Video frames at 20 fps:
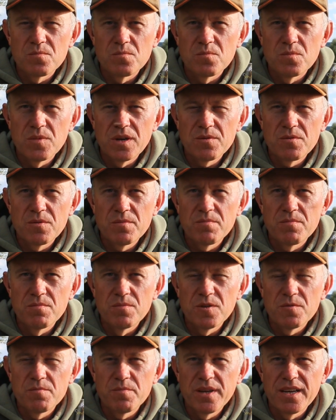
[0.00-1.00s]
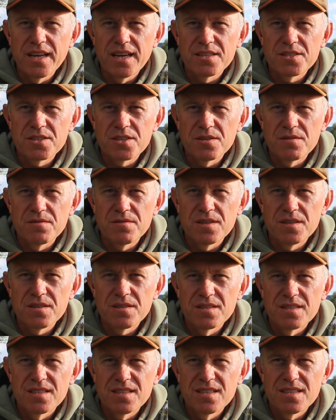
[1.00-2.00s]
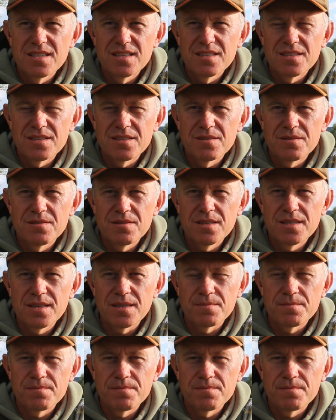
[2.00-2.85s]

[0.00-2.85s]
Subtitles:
where we've been at so far. Yeah.